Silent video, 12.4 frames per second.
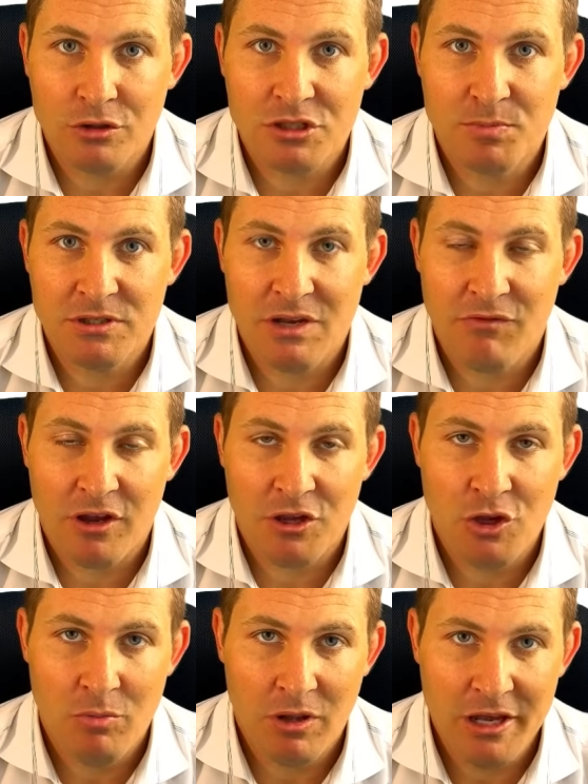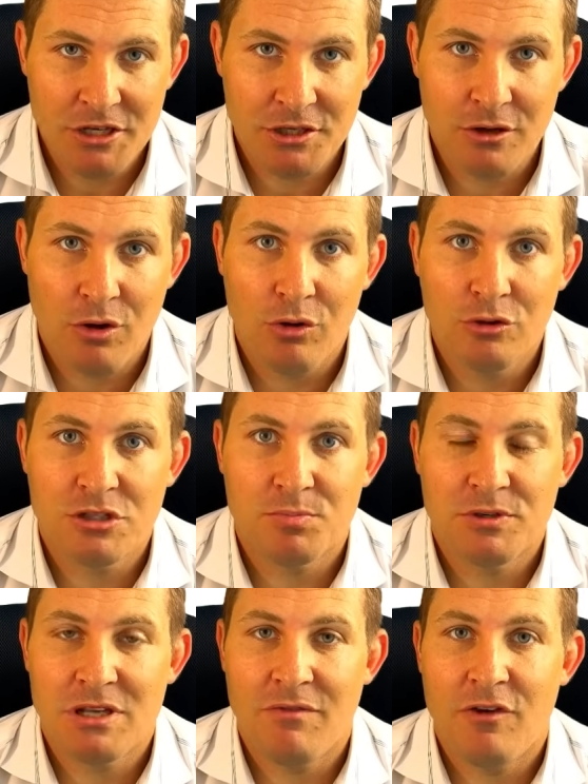specific accumulation goals,
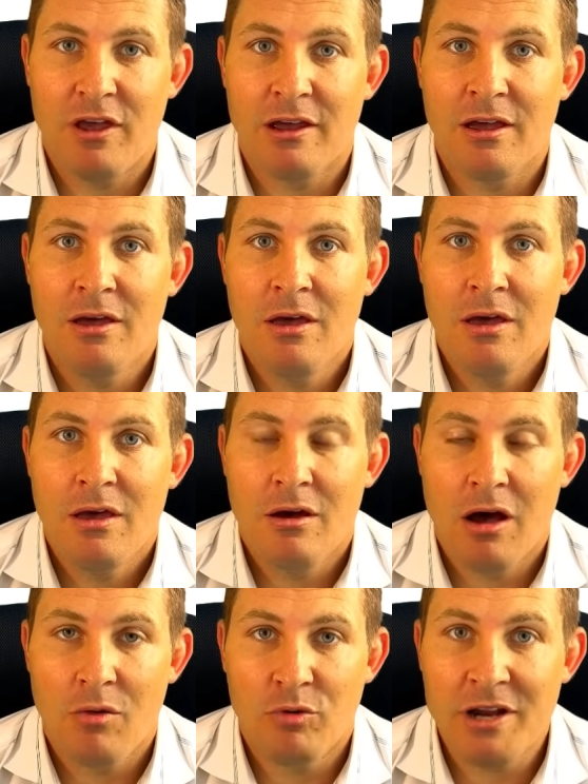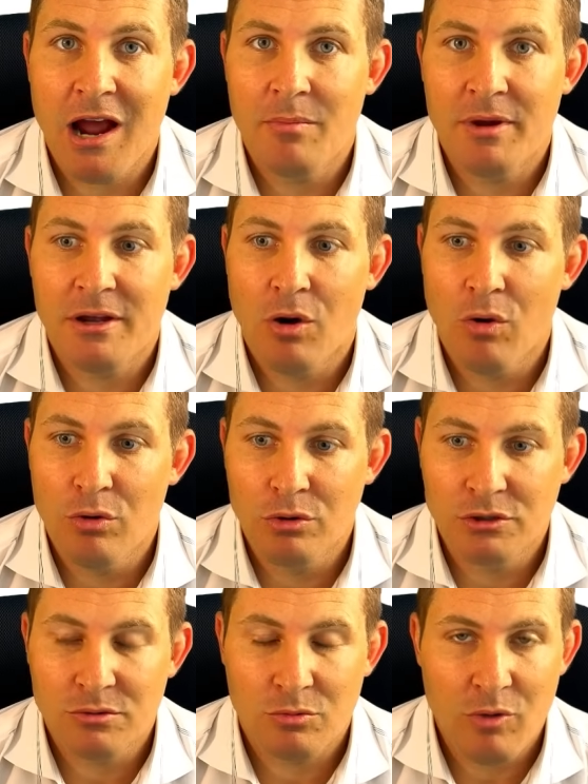specific retirement
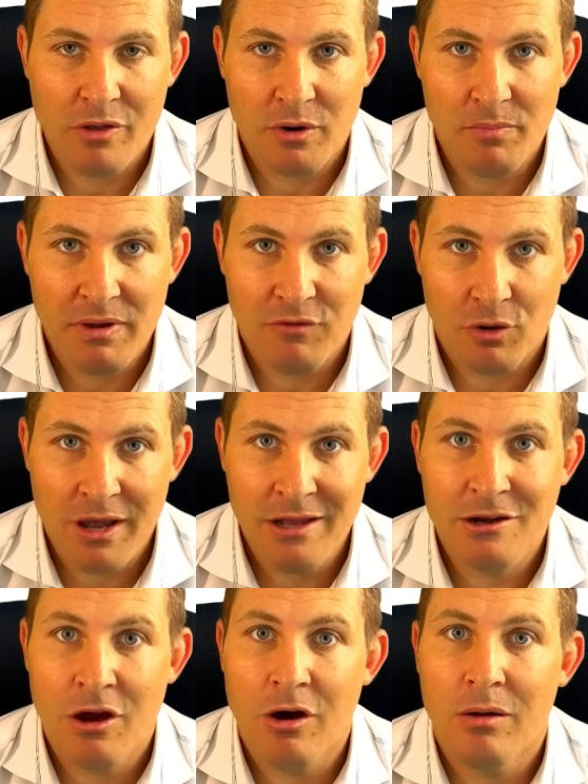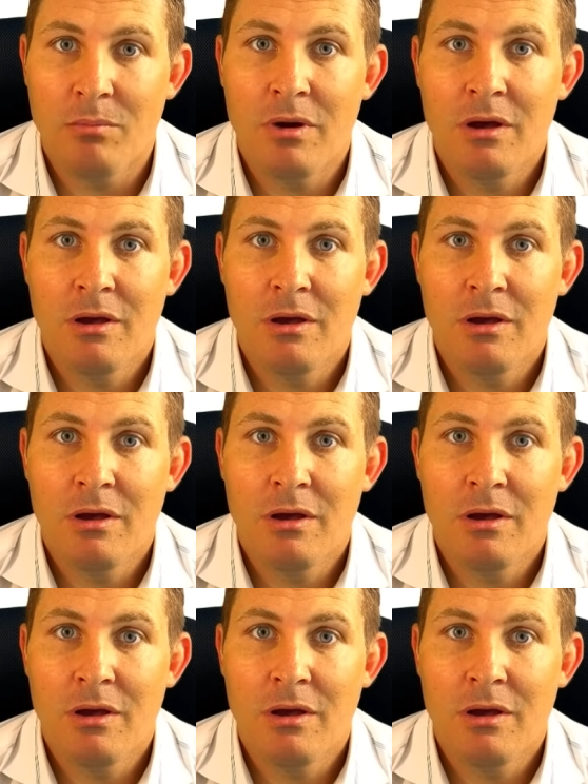goals, whether it be for income,